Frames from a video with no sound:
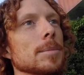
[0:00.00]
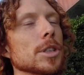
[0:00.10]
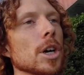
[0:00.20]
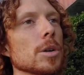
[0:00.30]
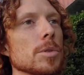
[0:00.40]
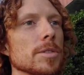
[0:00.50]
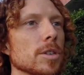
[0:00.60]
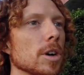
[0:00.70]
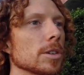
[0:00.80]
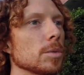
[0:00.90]
So we've
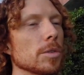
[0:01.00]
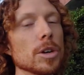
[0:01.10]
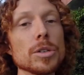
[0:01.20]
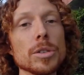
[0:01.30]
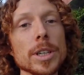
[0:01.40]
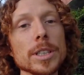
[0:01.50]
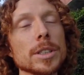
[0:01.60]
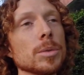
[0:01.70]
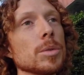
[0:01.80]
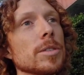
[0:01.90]
got
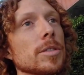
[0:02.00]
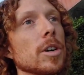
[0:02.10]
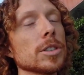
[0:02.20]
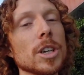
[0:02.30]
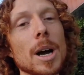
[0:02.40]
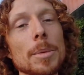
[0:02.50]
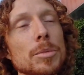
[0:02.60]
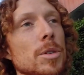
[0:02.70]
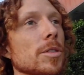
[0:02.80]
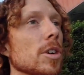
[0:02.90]
Chris, we've got Simon,
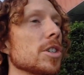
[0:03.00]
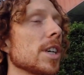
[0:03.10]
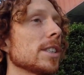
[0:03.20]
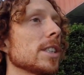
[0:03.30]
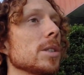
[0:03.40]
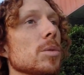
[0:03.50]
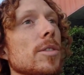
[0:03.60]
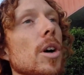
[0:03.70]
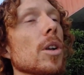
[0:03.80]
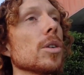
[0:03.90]
we've got Jesse, we've
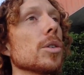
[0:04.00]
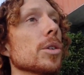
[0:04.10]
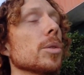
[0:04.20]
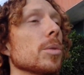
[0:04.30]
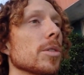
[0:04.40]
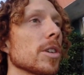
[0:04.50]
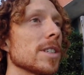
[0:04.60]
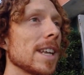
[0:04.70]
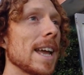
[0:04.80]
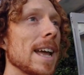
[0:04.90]
got Luke, we've got
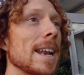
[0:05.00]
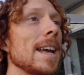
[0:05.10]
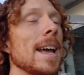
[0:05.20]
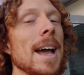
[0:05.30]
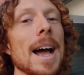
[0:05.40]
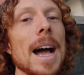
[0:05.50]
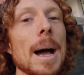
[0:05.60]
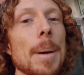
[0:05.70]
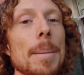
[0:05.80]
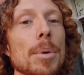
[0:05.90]
Dan,
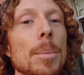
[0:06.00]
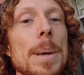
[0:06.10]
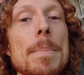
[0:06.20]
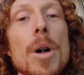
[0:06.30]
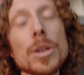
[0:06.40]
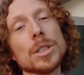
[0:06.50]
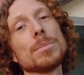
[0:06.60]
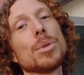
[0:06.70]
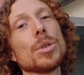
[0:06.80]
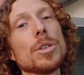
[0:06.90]
and probably most
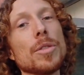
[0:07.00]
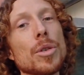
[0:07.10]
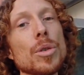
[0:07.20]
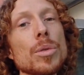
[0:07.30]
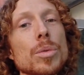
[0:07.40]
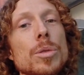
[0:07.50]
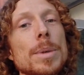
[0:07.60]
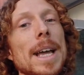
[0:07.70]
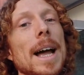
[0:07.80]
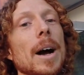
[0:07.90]
important of all would
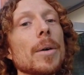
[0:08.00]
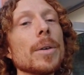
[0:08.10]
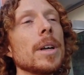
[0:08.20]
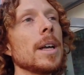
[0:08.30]
be Al.